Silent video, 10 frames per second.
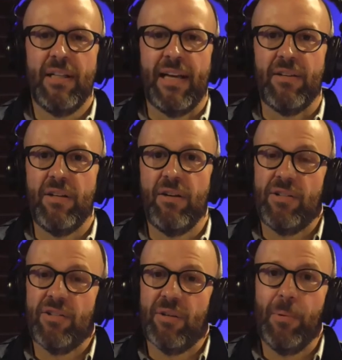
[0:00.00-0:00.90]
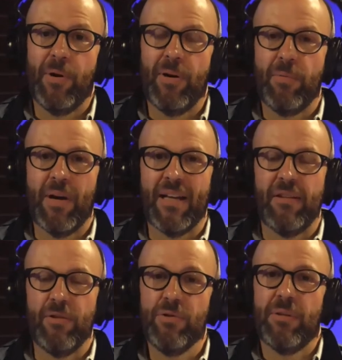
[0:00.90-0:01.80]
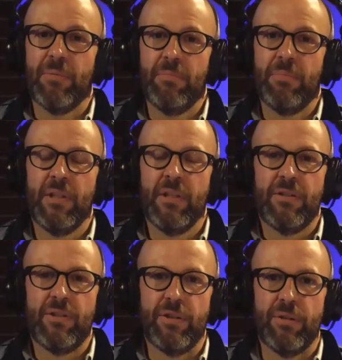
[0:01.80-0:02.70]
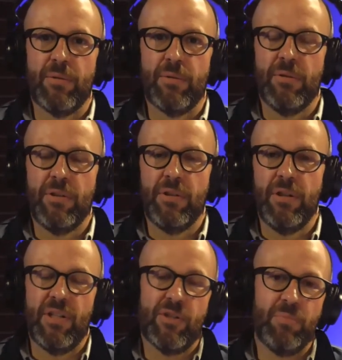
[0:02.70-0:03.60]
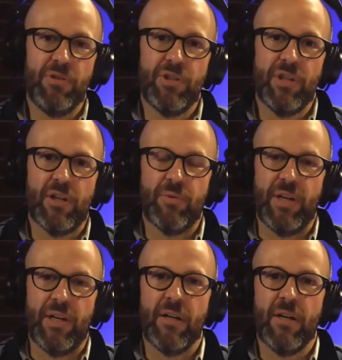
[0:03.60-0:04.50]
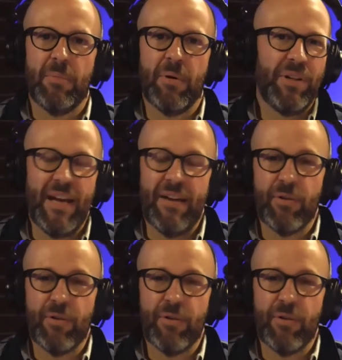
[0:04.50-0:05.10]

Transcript: And you know, at some point we might lose him to you know his music career, but we'll never